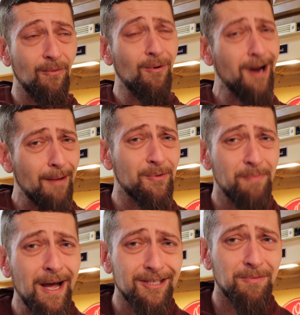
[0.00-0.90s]
what I'm
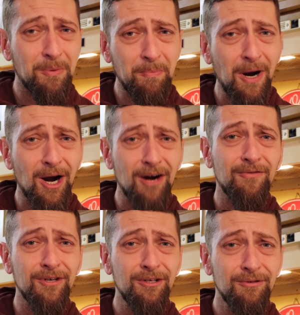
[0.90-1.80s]
about to prepare
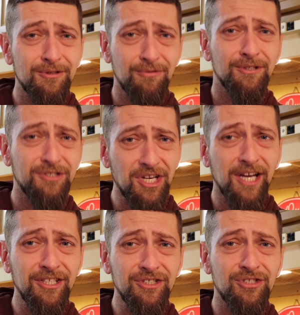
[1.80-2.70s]
for you is going to
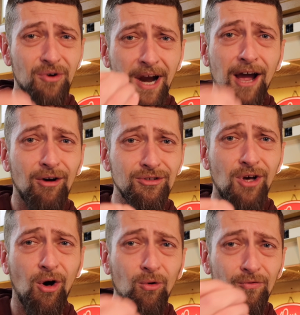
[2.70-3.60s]
change your
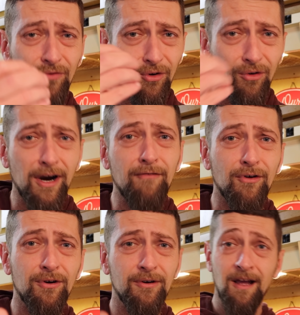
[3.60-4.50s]
household
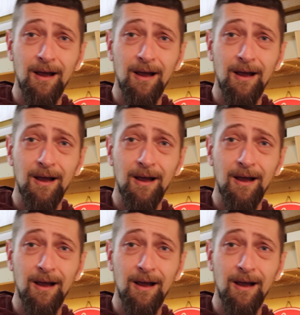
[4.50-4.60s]
forever.